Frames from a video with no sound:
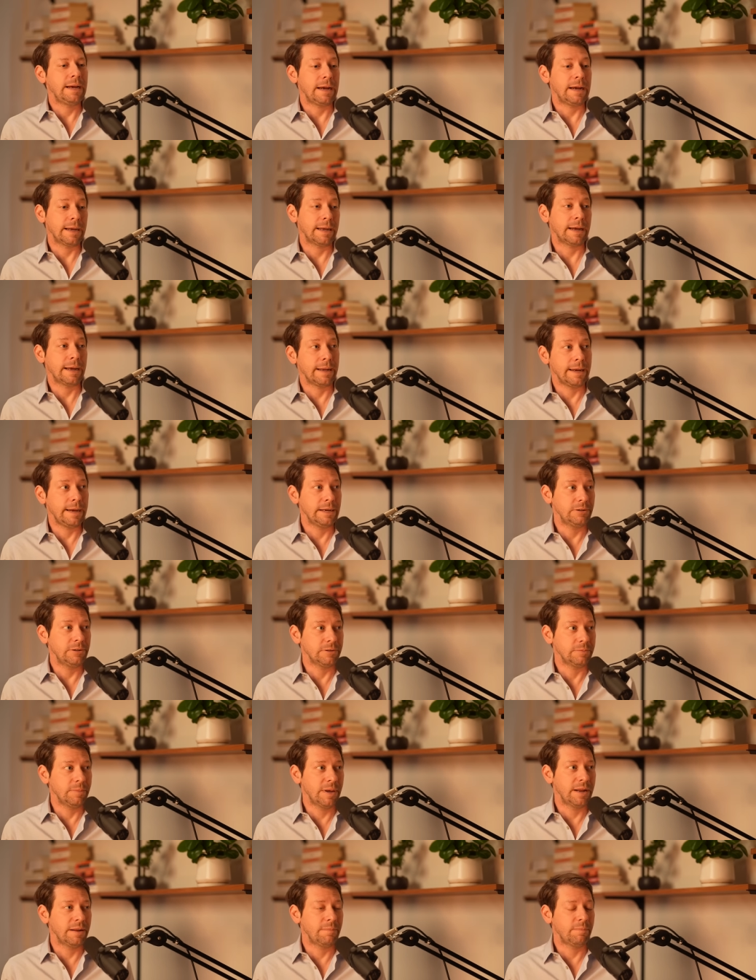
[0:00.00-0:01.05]
I kind of hate to
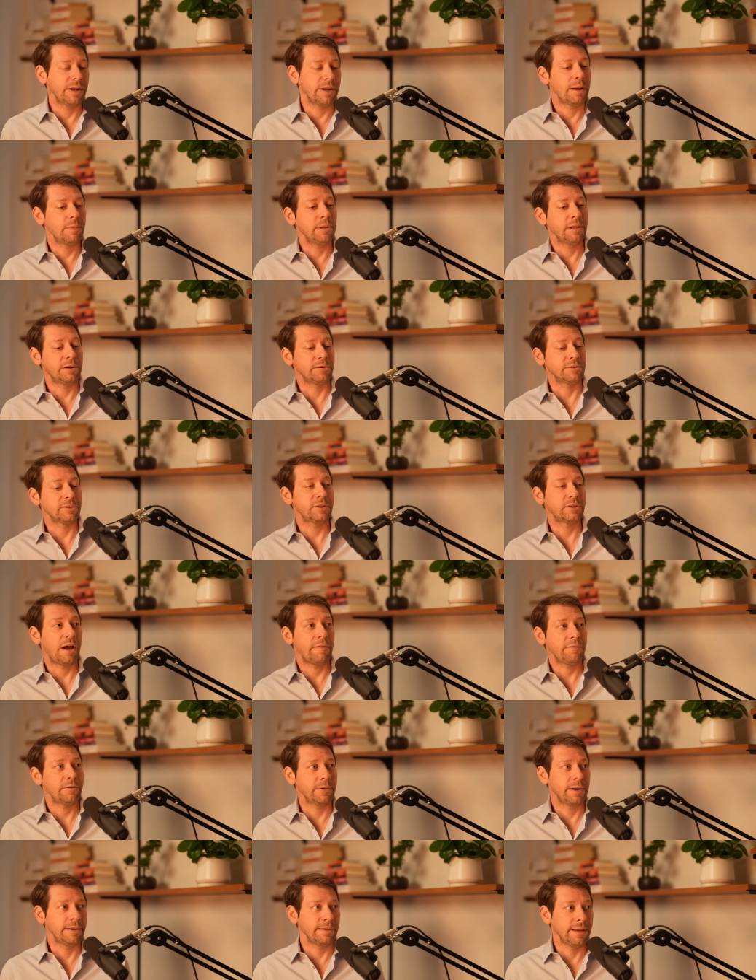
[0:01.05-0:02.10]
admit it, but I'm a little
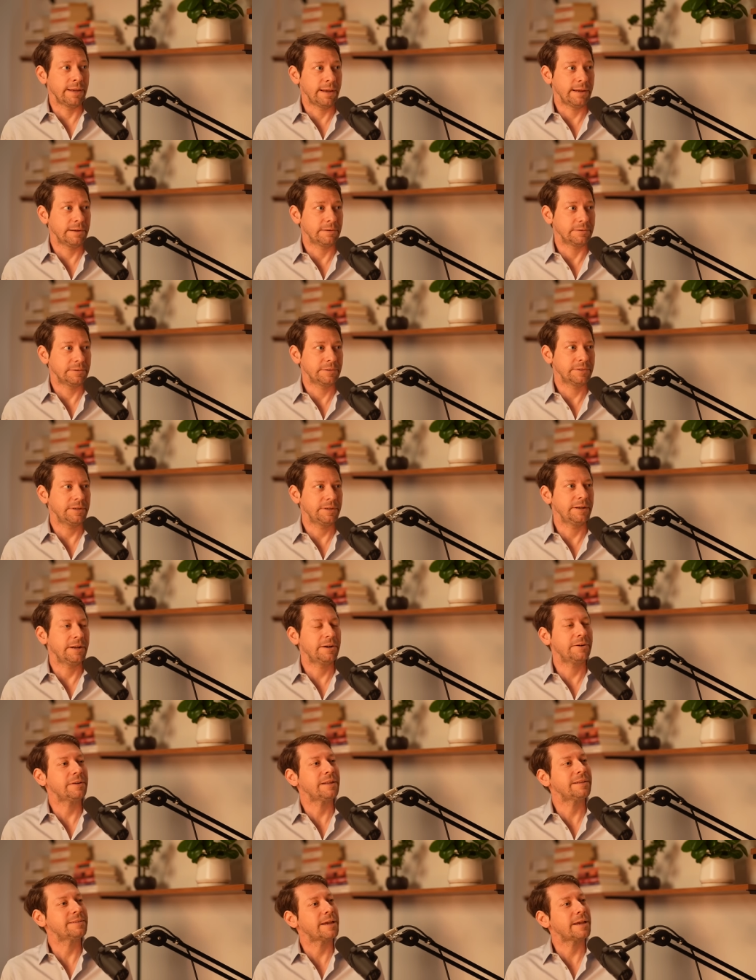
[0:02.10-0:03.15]
soft around the ankles." You
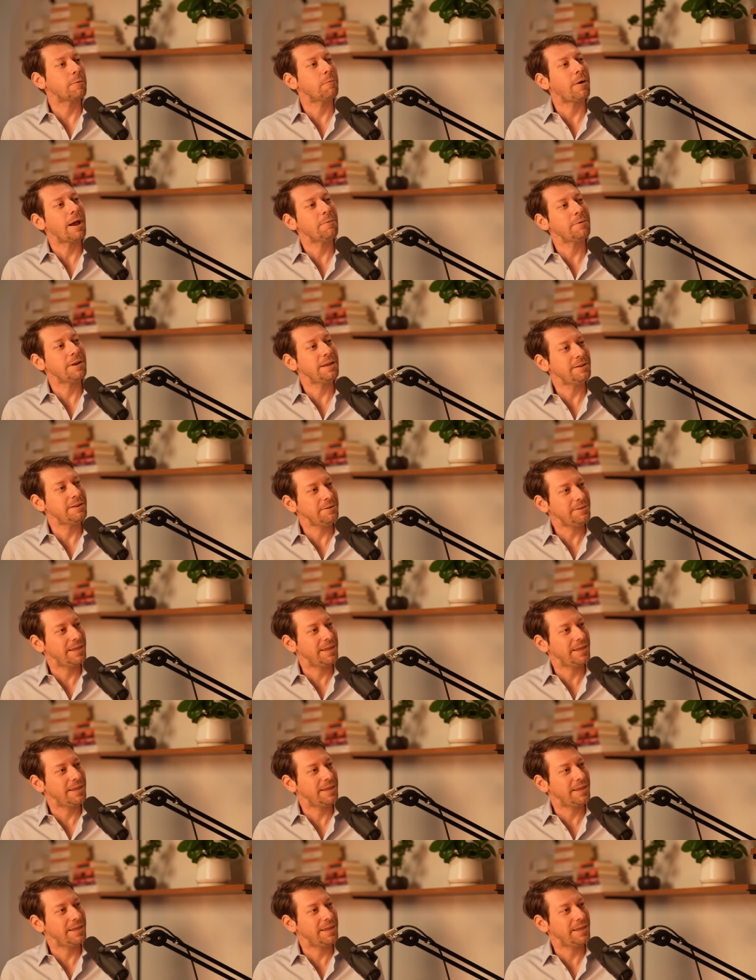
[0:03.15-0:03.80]
know, it's like, why would he do